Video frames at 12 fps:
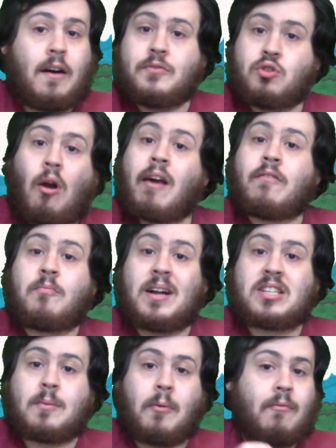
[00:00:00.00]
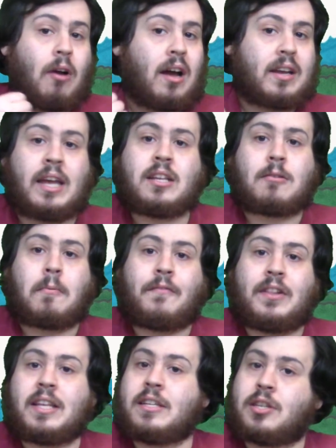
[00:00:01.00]
of Drawing with Monsterboy Roc Inktober
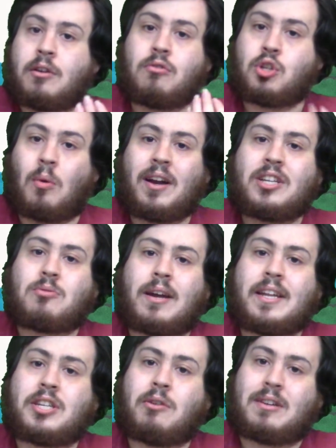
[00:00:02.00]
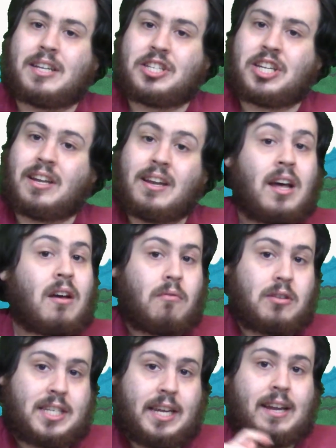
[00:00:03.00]
52 2022 edition.
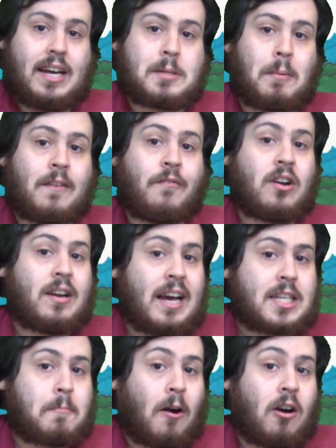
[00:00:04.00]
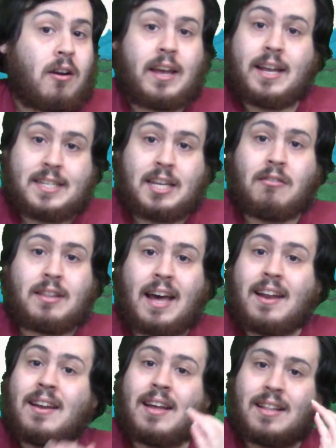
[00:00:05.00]
We'll see you next month for the next part. Until
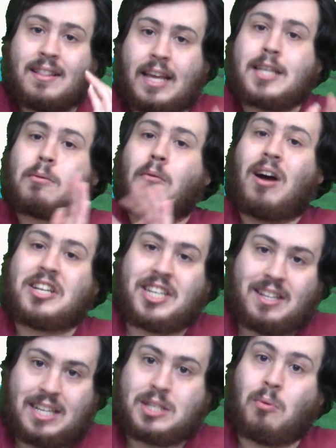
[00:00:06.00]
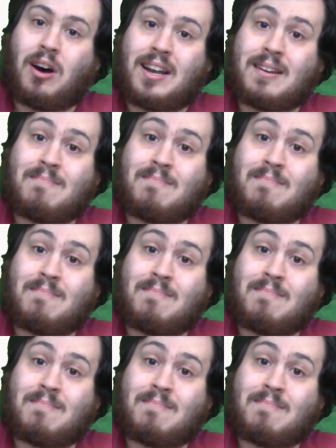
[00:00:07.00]
then, thanks for watching this one